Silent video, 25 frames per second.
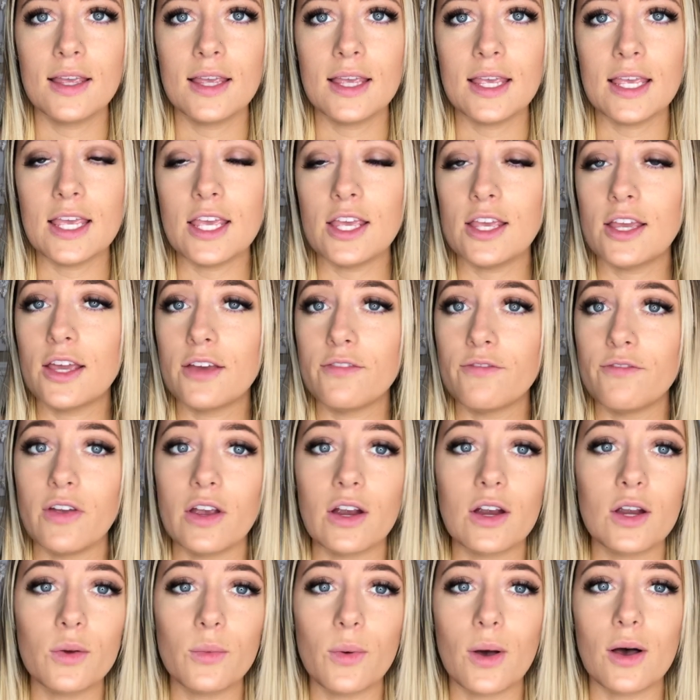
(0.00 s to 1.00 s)
he
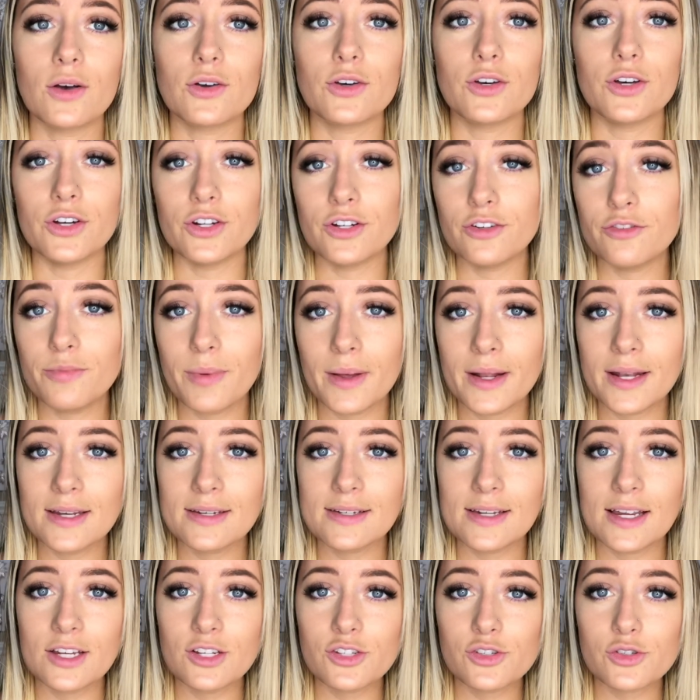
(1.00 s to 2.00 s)
very well could have been a
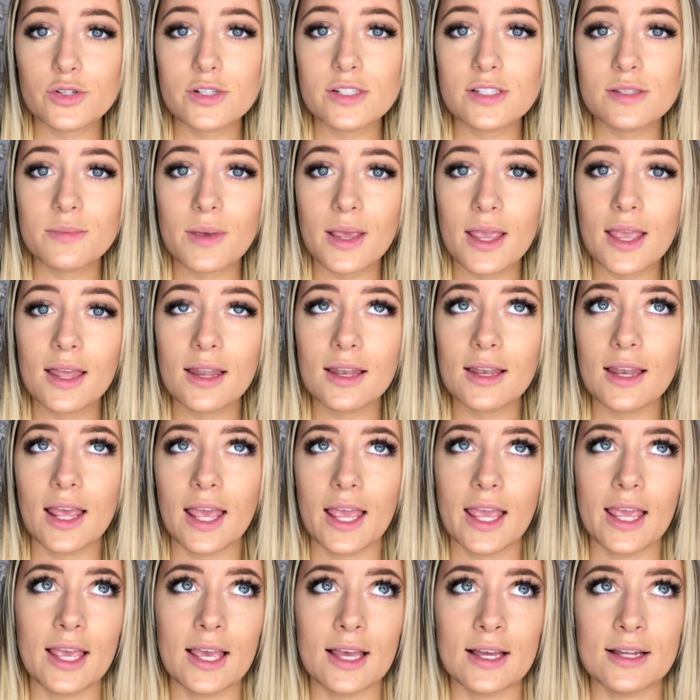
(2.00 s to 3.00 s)
dangerous man,
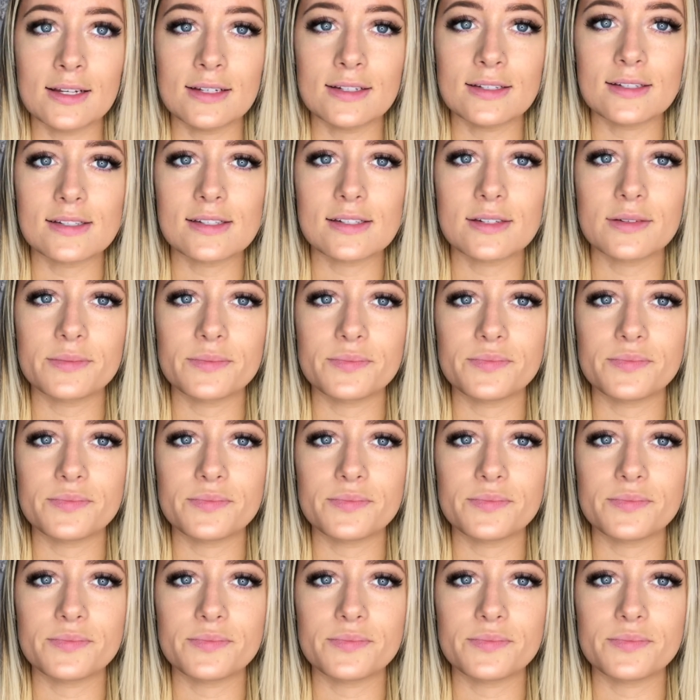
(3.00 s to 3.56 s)
and